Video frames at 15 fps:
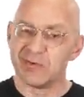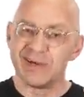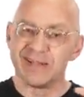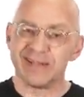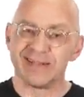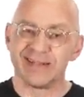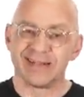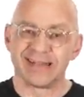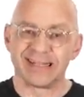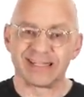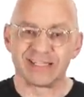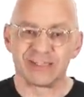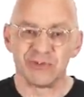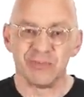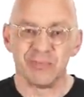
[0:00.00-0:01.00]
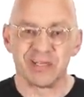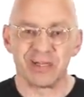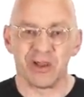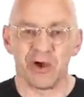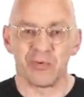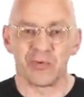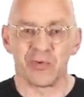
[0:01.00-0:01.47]
Well, let's zoom
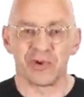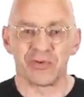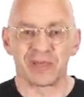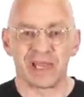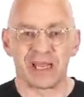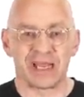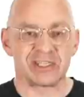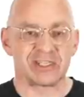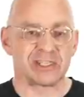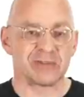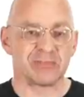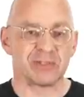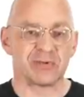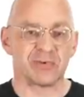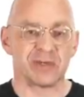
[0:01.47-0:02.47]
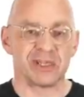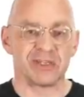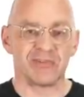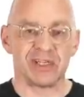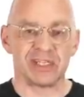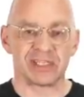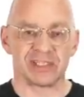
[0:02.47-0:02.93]
in on one of the edges
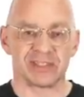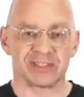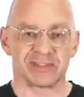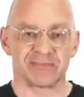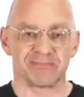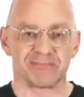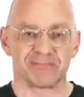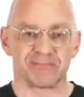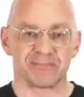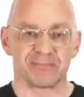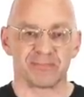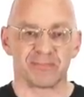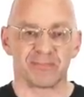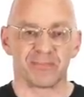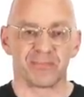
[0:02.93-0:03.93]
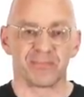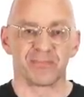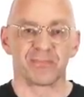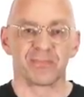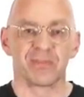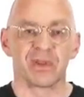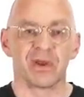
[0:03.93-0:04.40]
between regions.
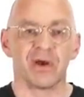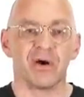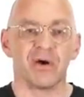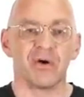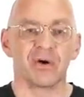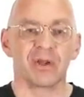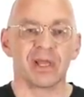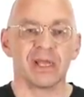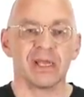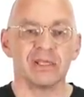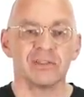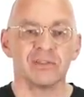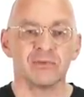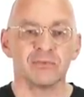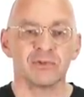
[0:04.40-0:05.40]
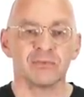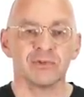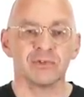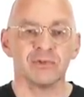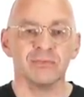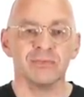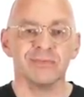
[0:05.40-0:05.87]
Okay, zoom,
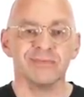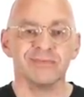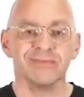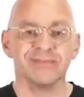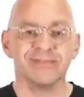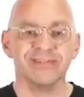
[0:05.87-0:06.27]
zoom, zoom.